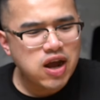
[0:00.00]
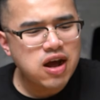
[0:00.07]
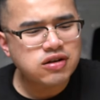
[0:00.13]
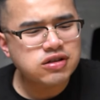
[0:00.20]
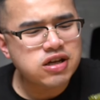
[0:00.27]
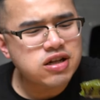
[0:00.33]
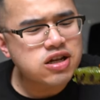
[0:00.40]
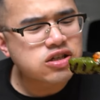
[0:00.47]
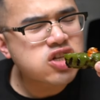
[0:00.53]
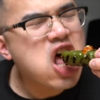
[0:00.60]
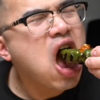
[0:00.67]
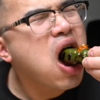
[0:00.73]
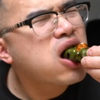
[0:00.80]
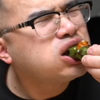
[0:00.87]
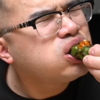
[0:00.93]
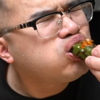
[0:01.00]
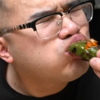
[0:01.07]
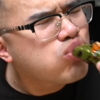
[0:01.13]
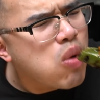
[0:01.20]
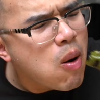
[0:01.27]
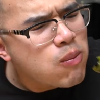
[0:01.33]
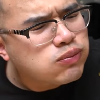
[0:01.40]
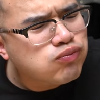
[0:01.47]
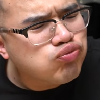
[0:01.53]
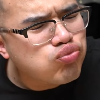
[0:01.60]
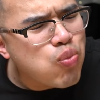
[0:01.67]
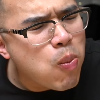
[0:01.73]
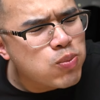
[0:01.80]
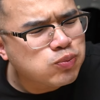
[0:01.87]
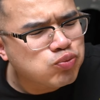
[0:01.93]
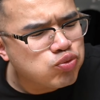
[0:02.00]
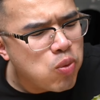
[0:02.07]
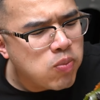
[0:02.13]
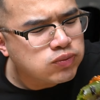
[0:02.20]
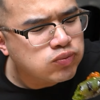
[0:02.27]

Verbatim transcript: I'll say this. Mmm.